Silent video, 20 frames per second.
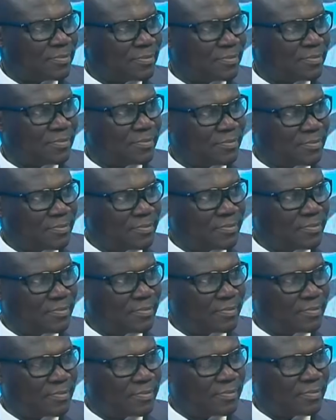
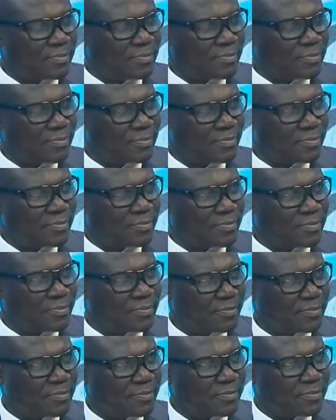
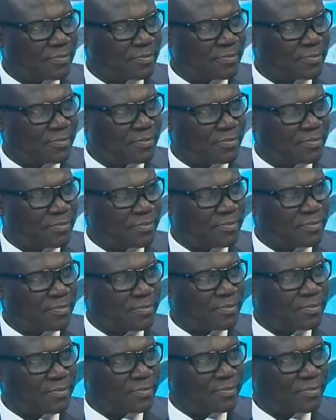
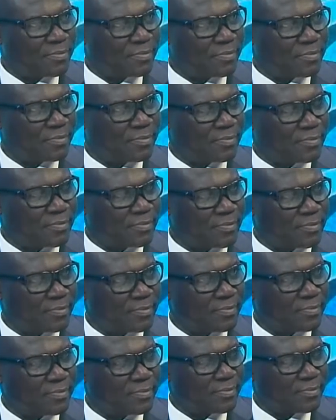
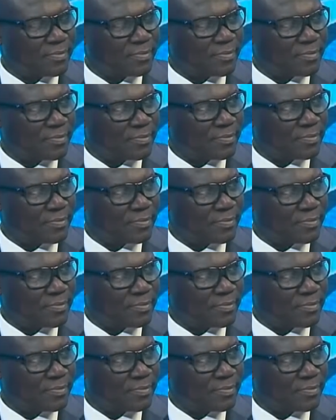(silent)